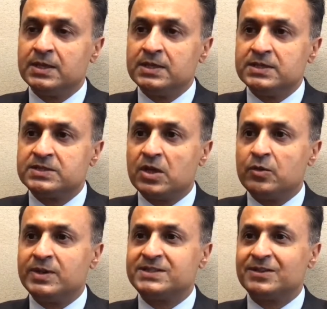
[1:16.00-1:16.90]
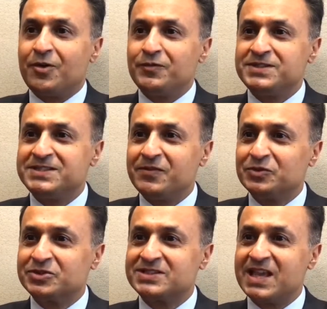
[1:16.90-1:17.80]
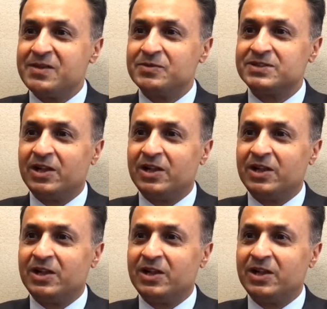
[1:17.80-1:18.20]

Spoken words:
So it's obviously difficult to say because there are a